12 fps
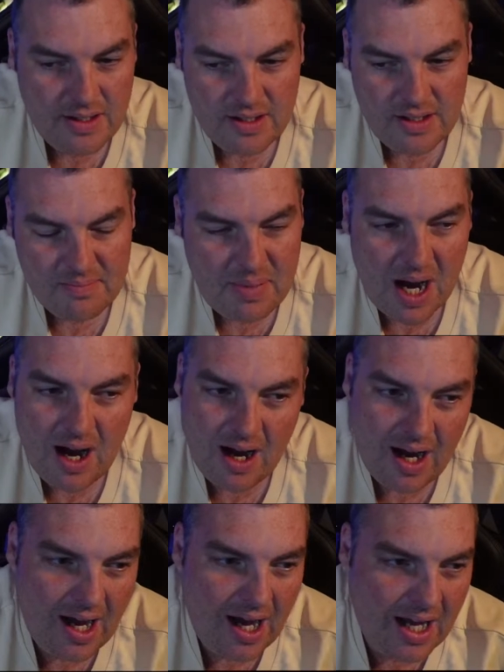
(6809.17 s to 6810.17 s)
But
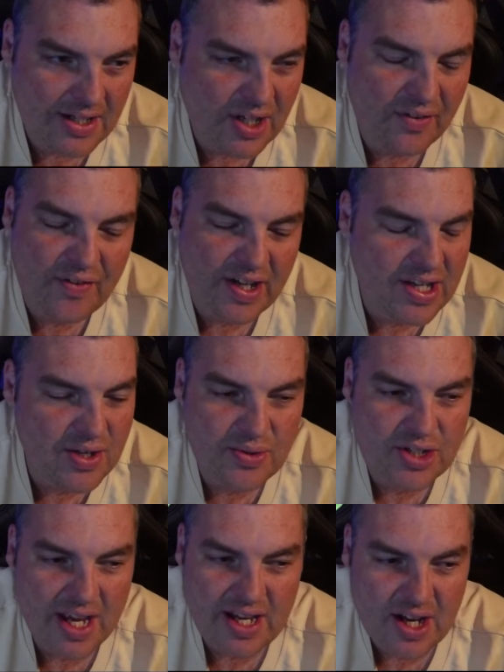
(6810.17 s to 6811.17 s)
I don't think
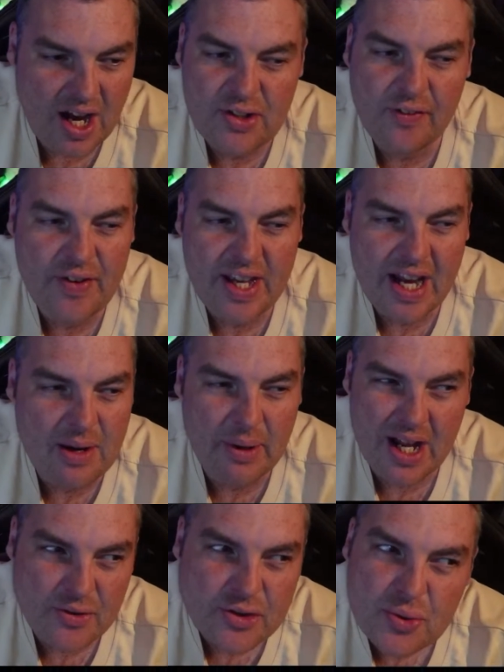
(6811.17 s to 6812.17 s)
anyone
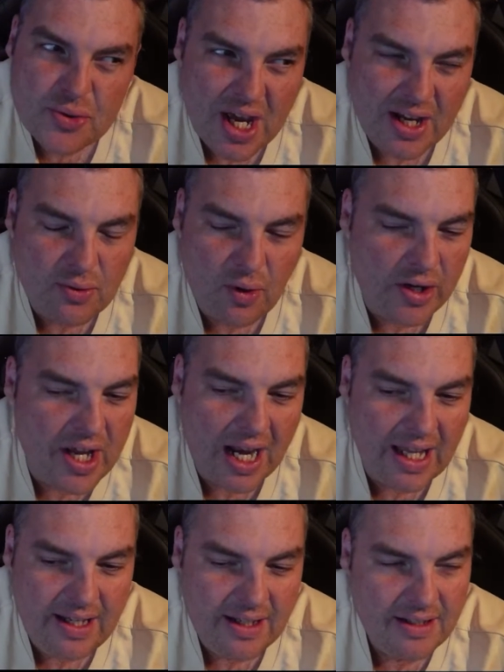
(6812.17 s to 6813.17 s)
else will take Rod
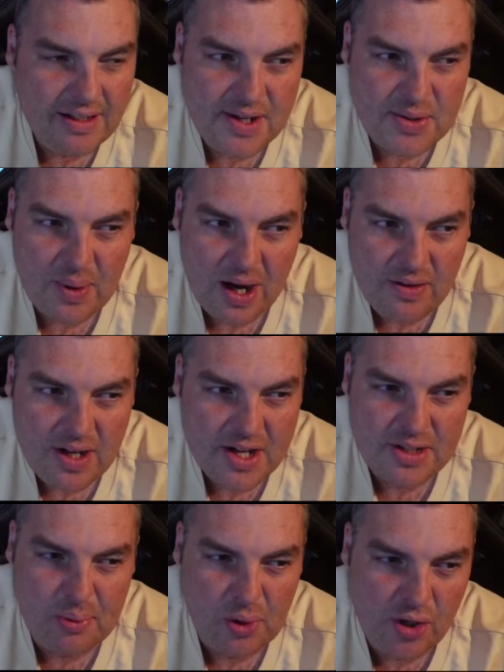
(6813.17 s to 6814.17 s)
Ali as well as a
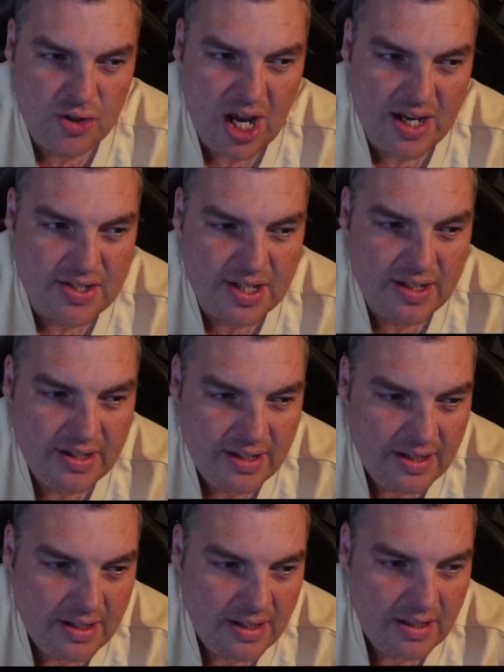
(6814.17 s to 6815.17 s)
project.
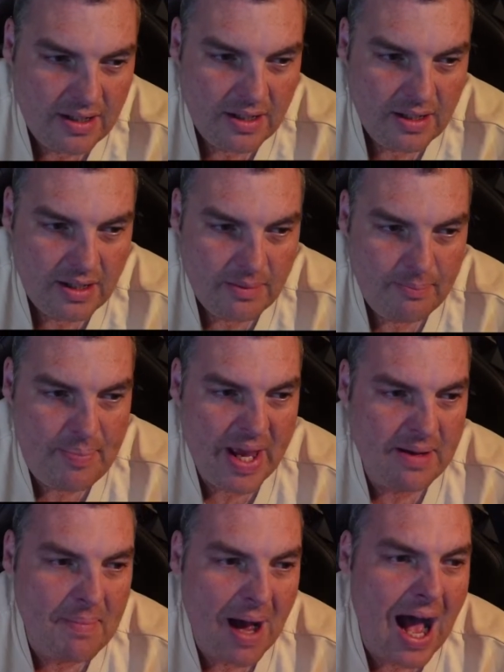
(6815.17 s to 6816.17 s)
Big
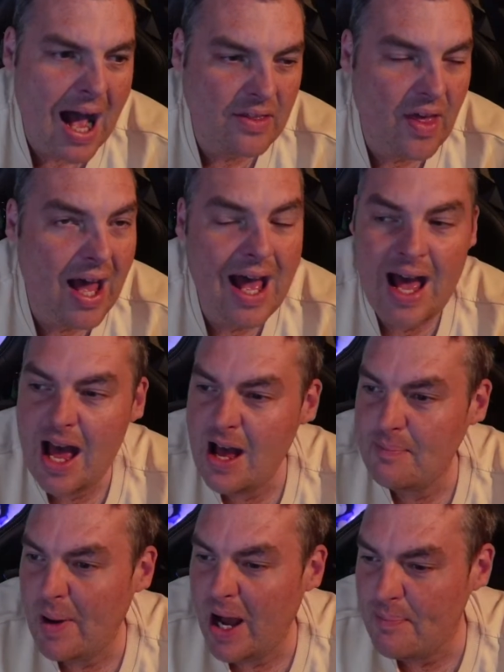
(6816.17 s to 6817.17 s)
mark there
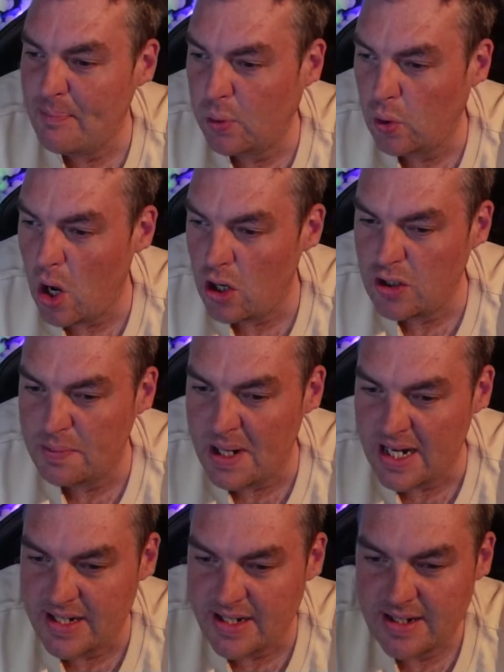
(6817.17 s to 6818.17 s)
by
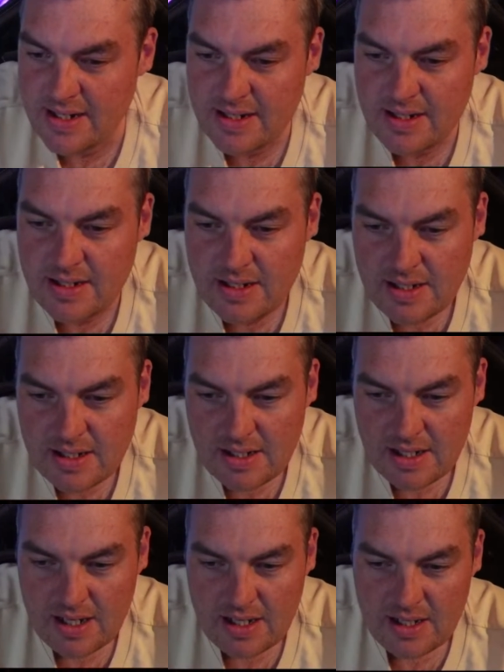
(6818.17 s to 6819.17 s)
Brockman.
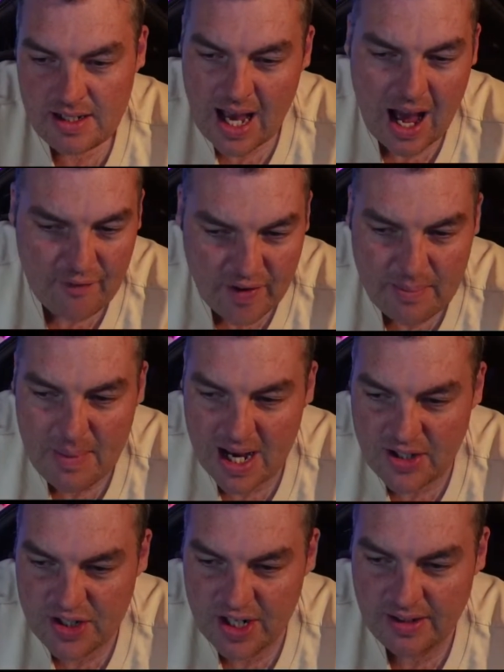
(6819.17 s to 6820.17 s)
Yeah, I think
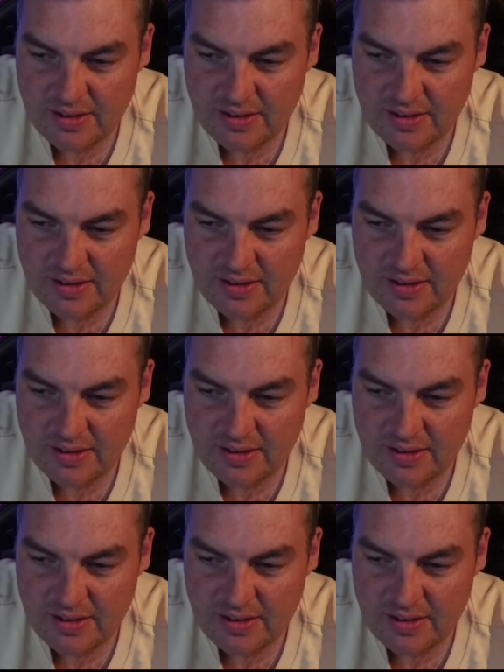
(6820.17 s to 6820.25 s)
Mason.